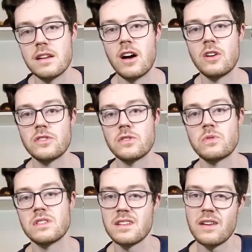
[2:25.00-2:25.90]
Also,
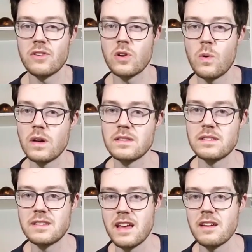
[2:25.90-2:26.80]
does it ever go on
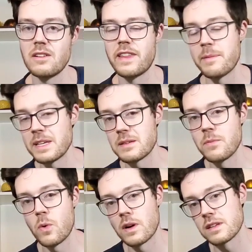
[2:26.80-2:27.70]
sale? That makes it
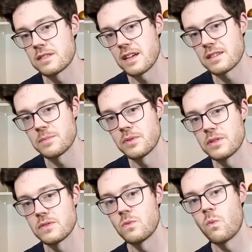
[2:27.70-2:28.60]
more accessible
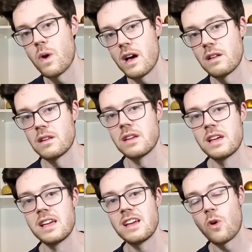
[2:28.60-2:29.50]
as well.
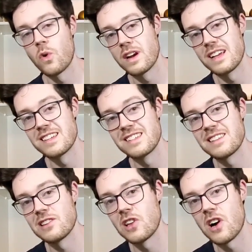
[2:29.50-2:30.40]
Or is it
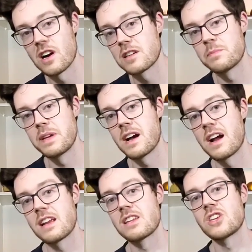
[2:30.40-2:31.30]
locked
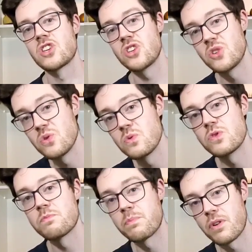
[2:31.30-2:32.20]
behind
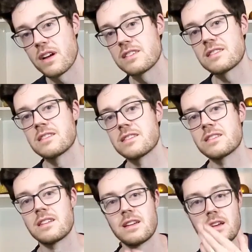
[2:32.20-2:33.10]
huge
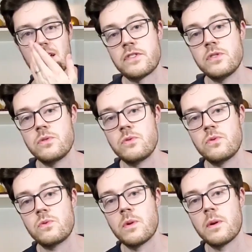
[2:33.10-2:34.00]
prices?
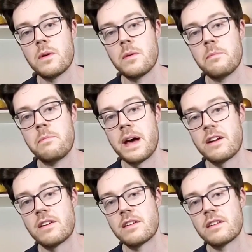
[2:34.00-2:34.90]
To
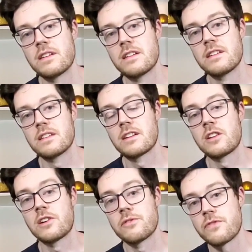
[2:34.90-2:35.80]
better
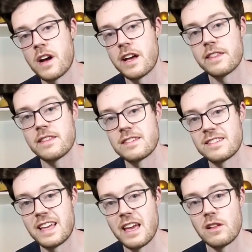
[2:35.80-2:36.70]
clarify the
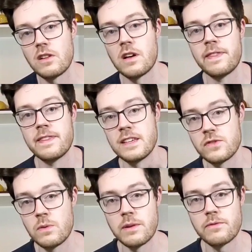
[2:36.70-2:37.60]
scale on
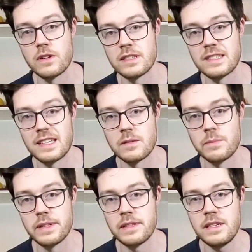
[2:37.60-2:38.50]
this one for
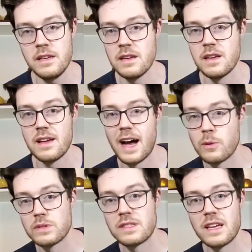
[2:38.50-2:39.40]
accessibility, I
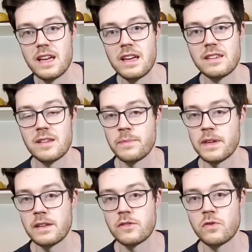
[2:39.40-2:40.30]
would say
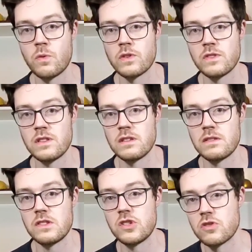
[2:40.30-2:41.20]
something towards the
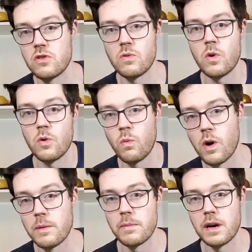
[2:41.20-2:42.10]
0 or
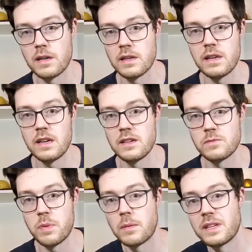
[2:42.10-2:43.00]
1 mark is
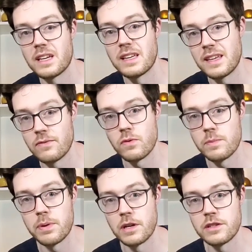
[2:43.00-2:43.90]
probably a gift
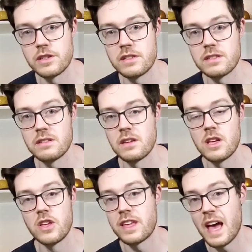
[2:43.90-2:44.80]
with purchase.
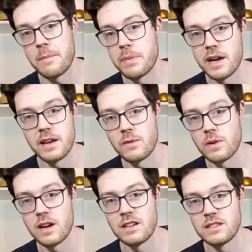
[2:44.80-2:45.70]
You can't buy it
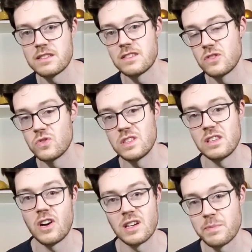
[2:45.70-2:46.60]
anywhere else. It's usually
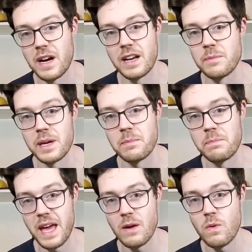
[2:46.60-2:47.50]
locked behind a big
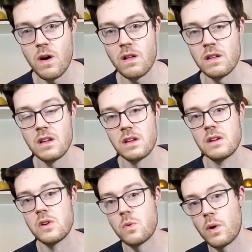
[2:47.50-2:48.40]
paywall.
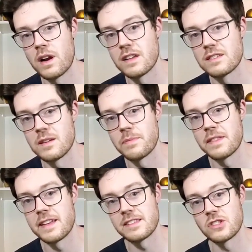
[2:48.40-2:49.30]
Whereas
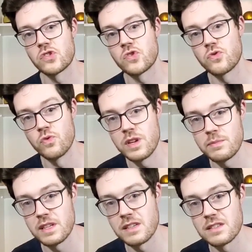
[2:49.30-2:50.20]
something that's
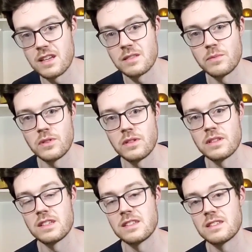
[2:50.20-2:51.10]
extremely
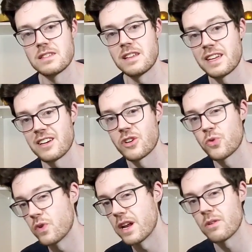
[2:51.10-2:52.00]
accessible is like a
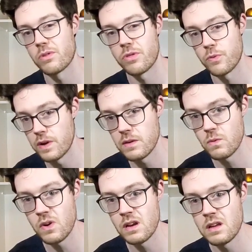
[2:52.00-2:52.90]
Creator
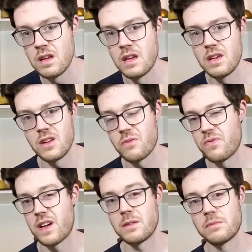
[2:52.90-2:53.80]
3-in-1. You can
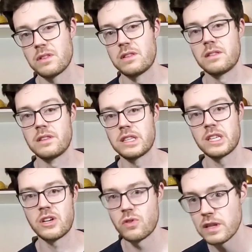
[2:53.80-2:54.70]
find them
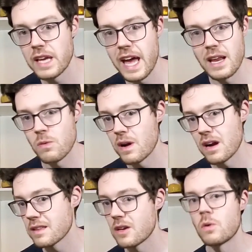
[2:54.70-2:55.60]
literally anywhere
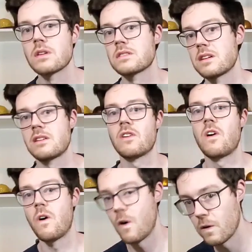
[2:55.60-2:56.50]
and they go on
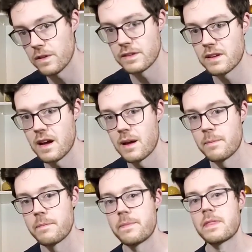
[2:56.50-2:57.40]
sale all the
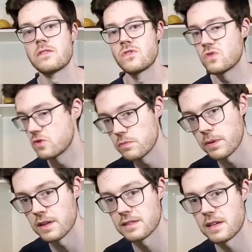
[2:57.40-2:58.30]
time.
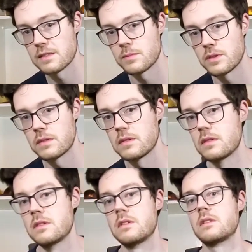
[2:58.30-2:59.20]
Super accessible.
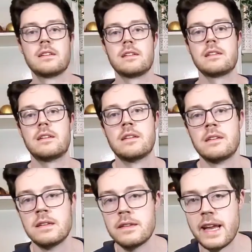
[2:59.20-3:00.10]

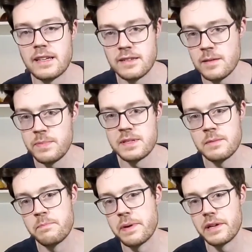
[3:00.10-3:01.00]
Next up is the
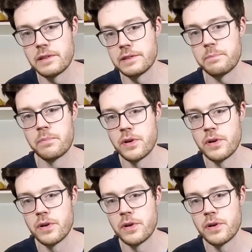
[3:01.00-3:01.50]
build.